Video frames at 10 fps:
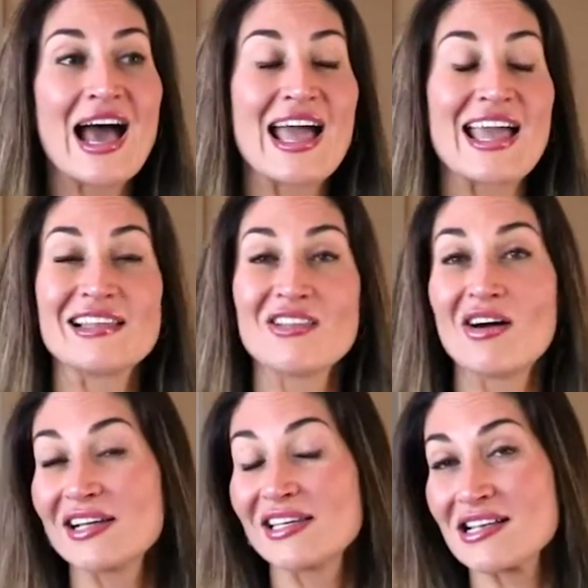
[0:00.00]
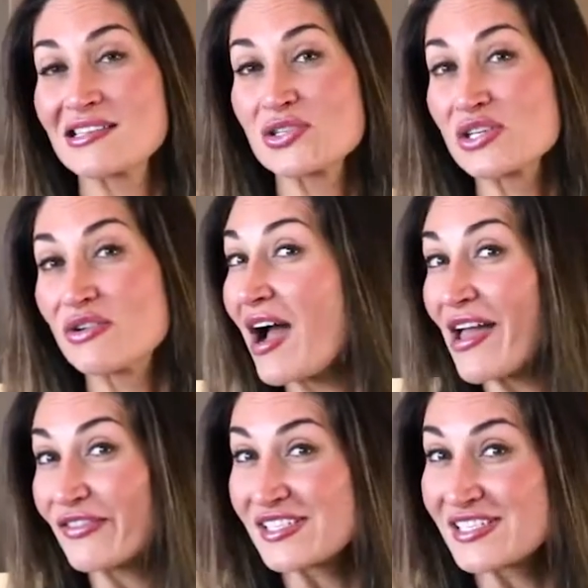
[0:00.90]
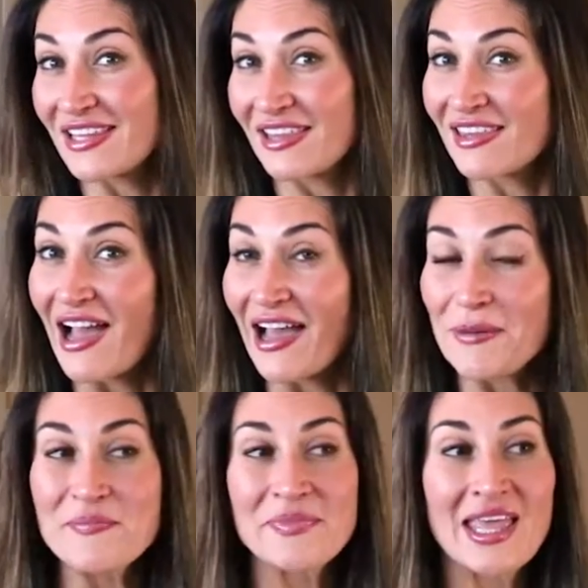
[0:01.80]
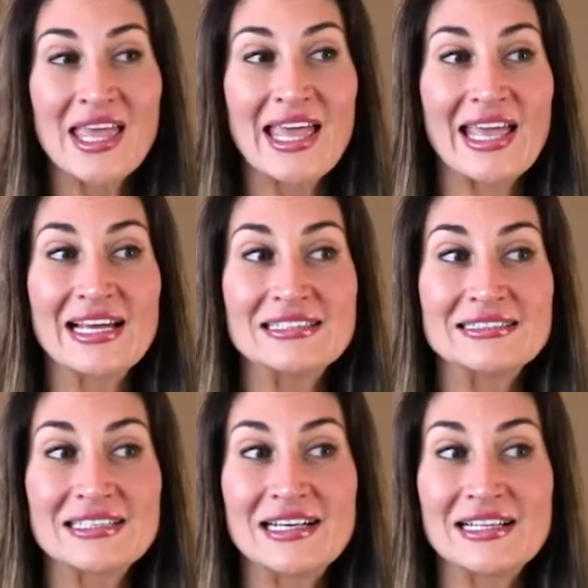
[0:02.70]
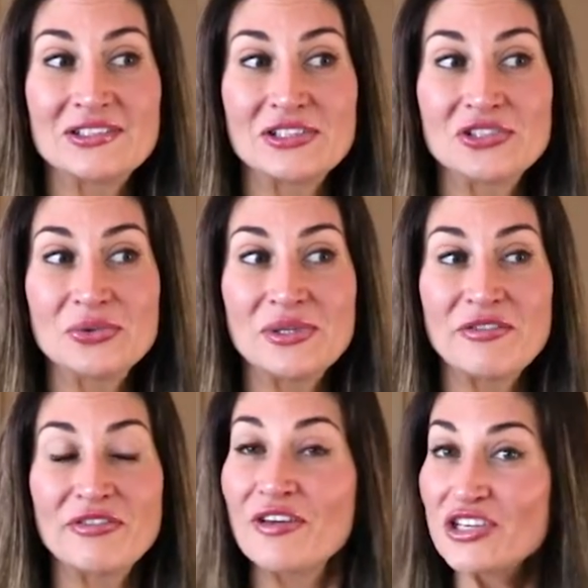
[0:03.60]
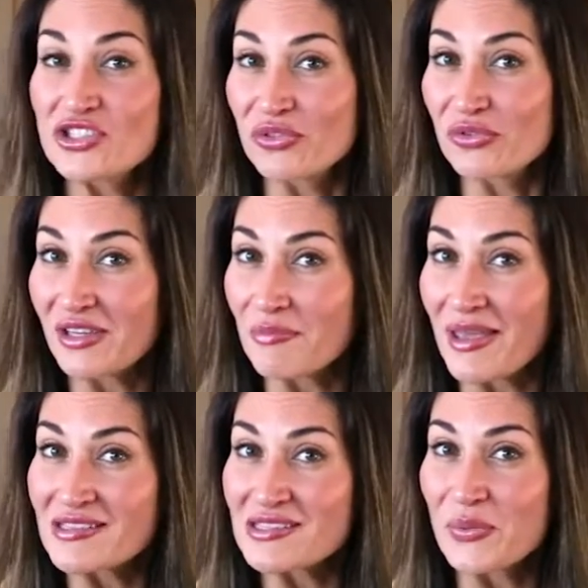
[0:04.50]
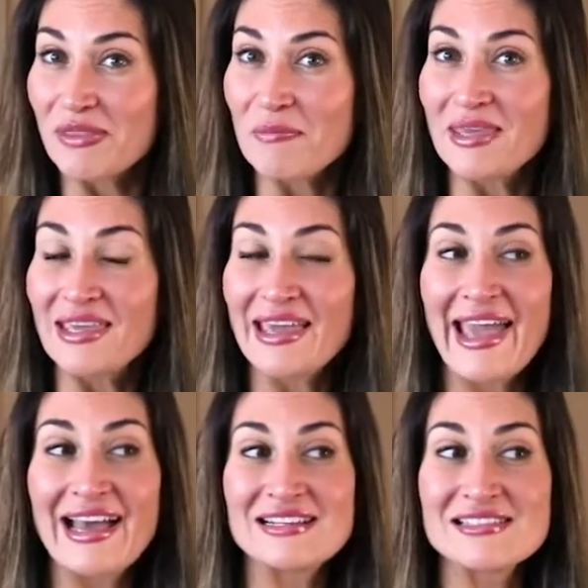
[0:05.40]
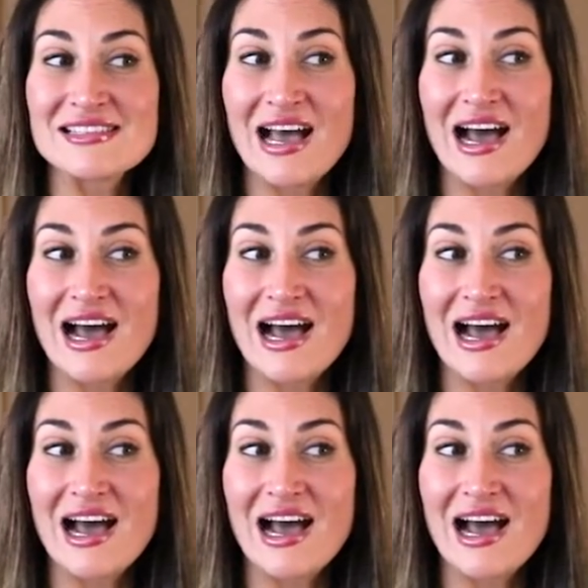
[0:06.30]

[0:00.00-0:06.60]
I had a lot of cancer survivors at the time, and they're doing facial treatments with me, and